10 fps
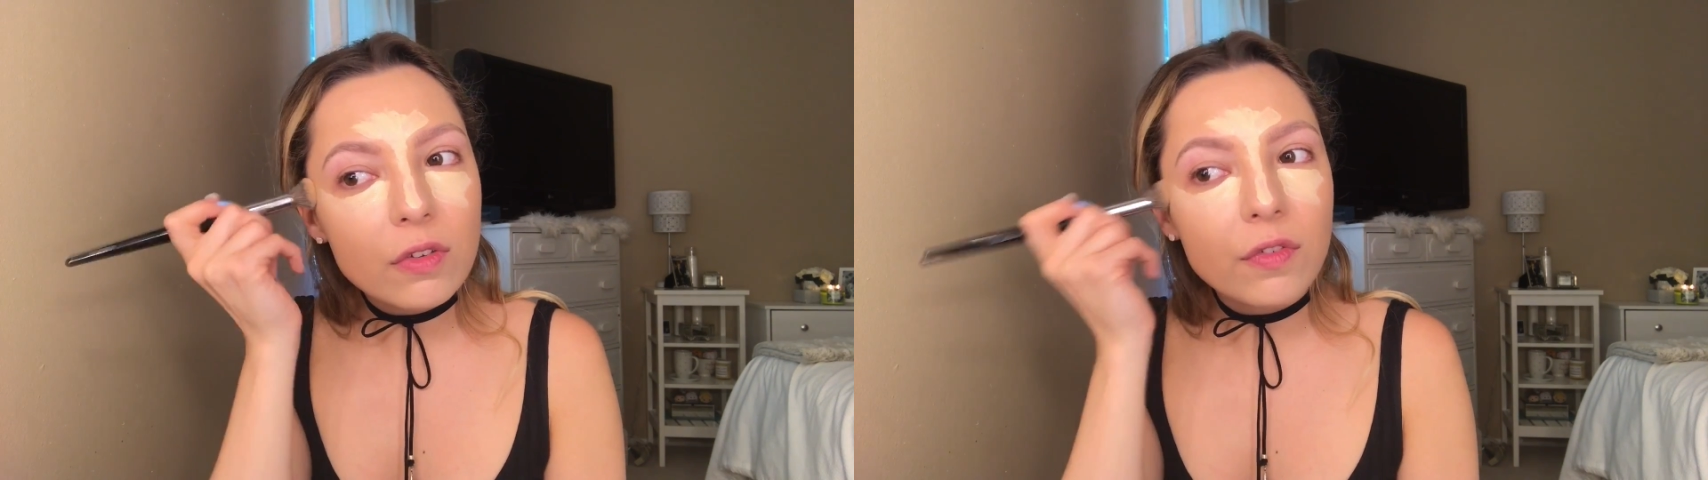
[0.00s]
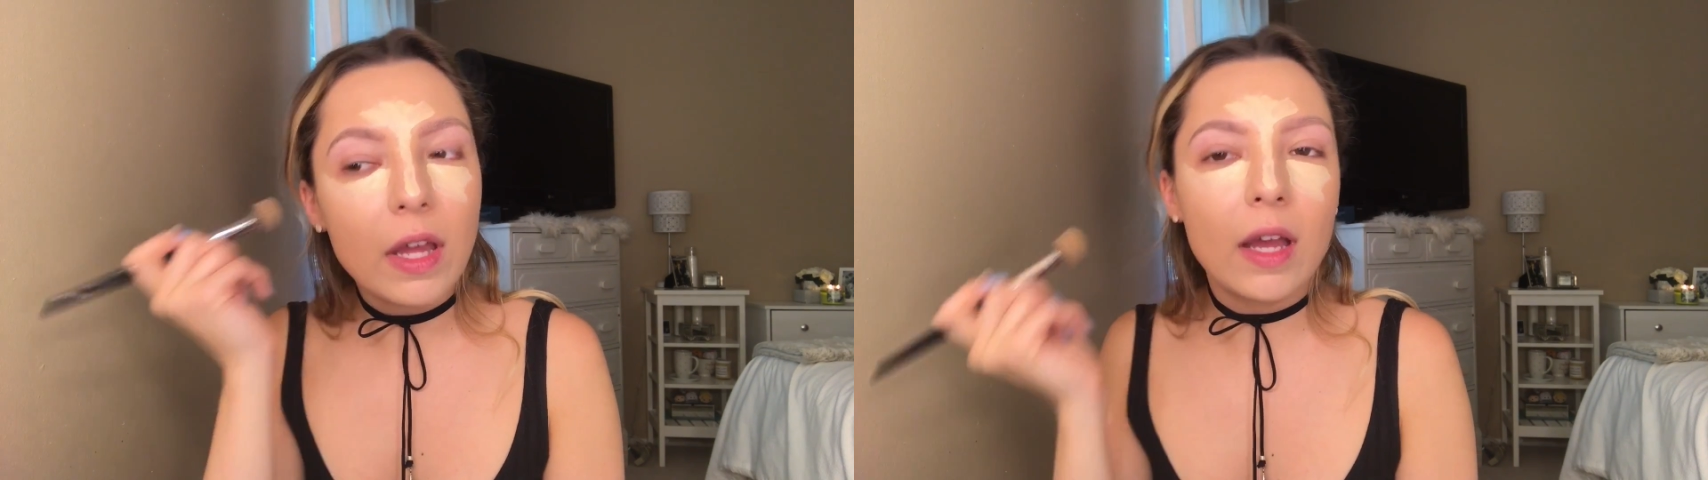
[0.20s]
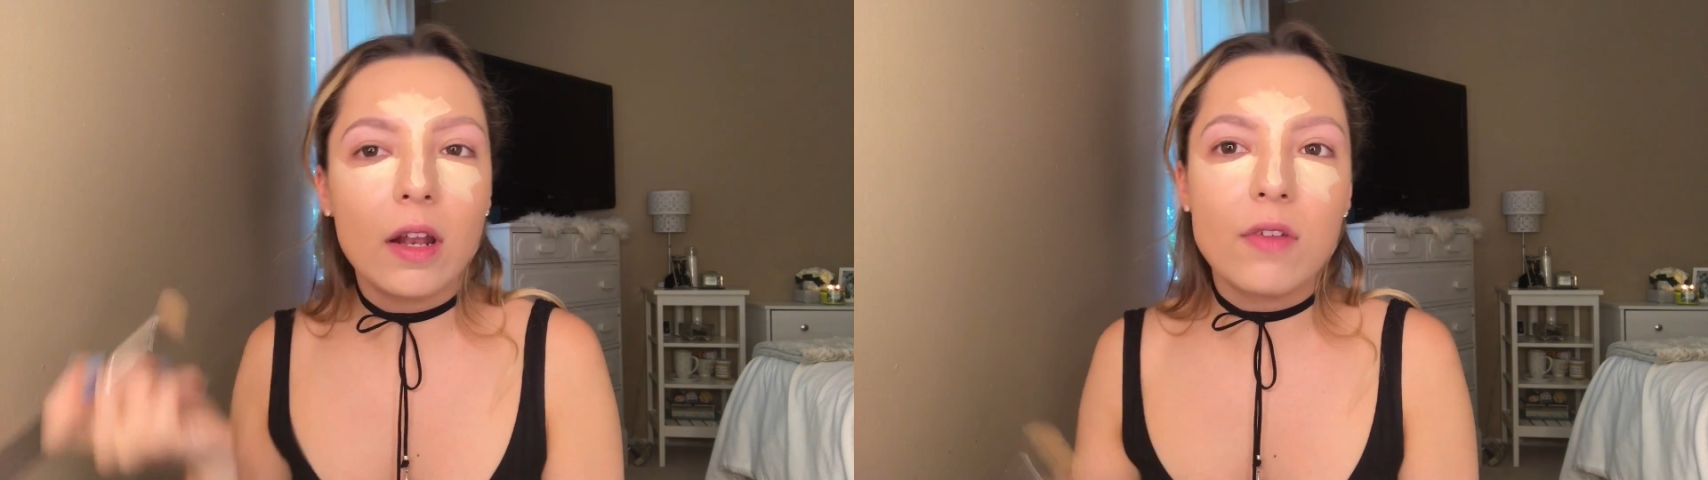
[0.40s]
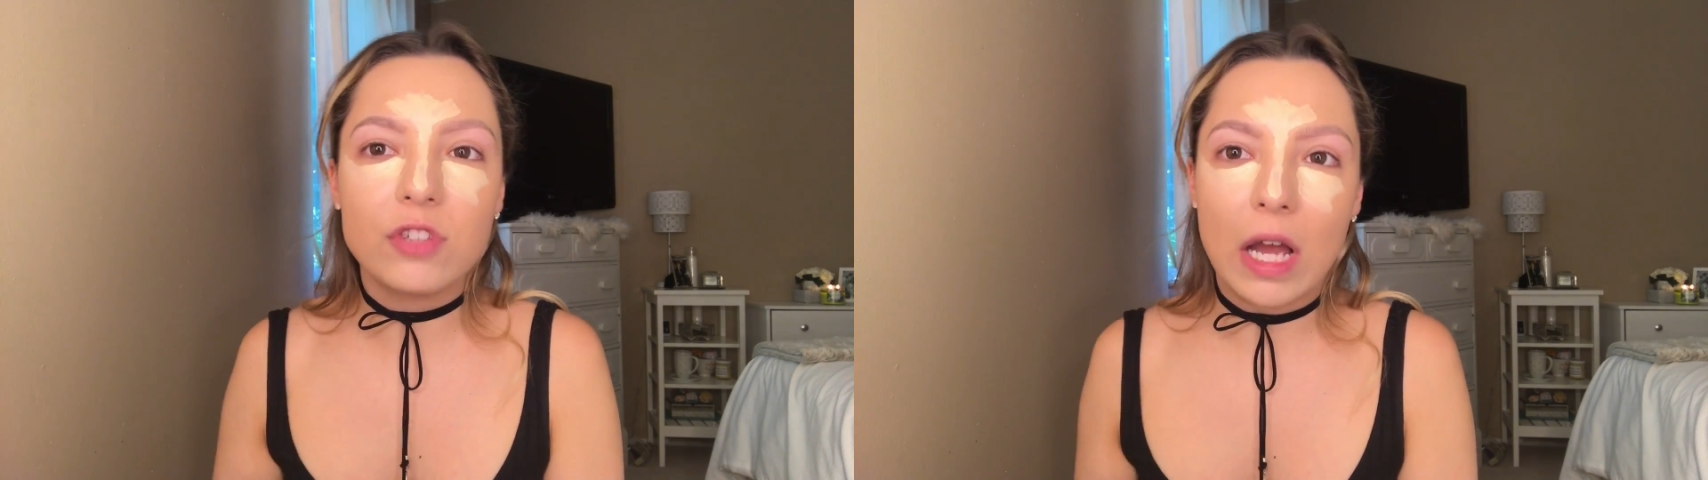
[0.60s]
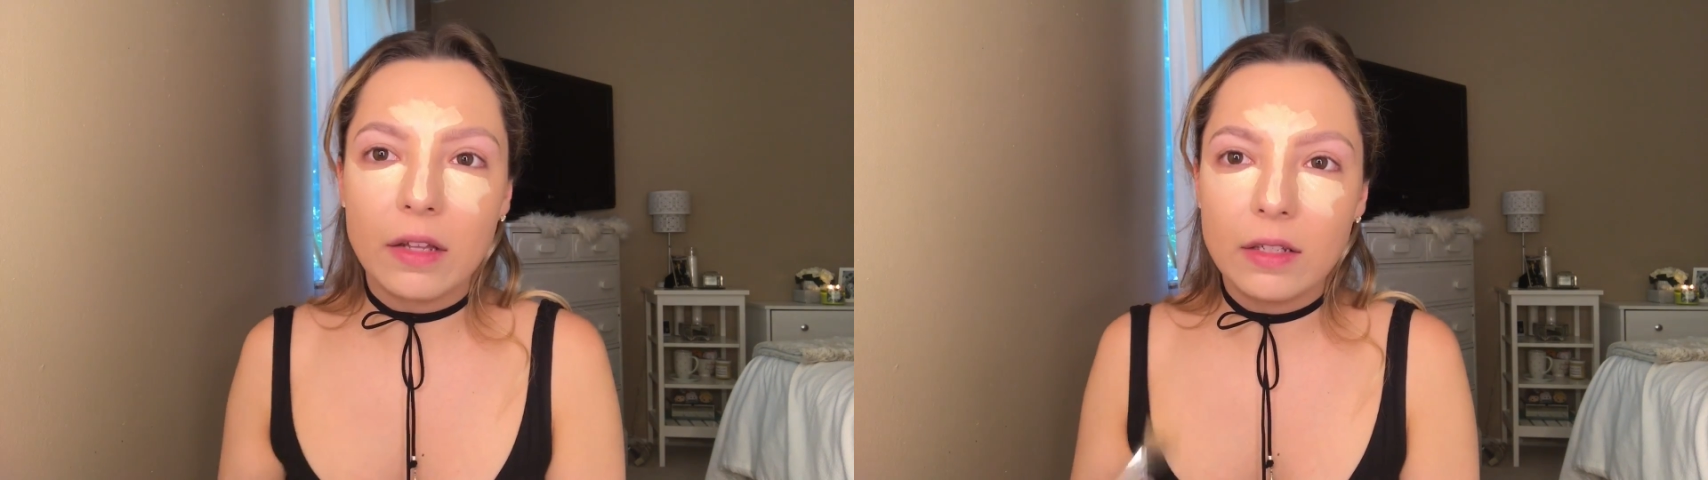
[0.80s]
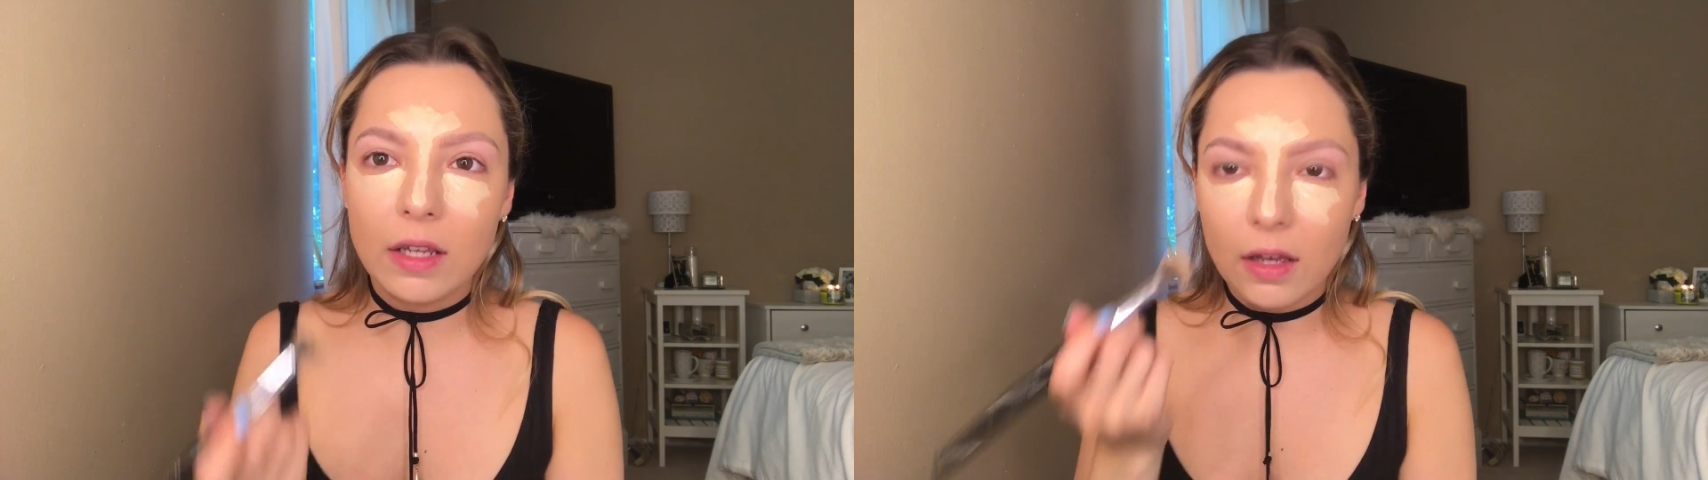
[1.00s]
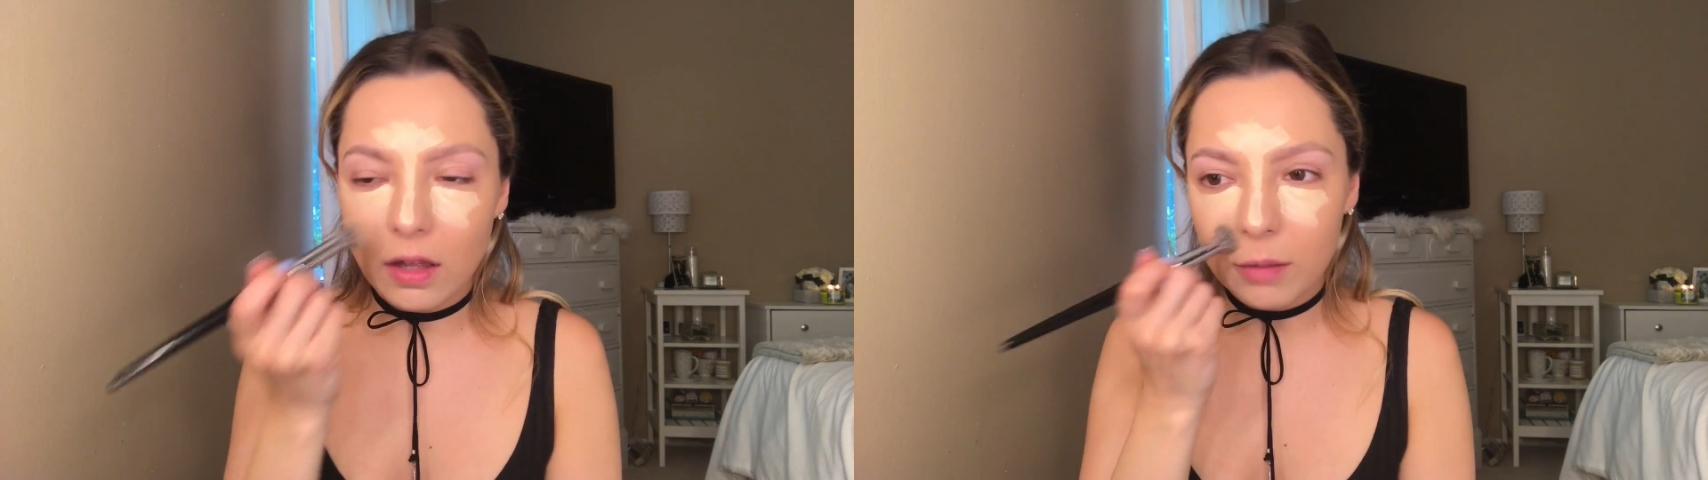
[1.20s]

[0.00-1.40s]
fan of Jaclyn Hill.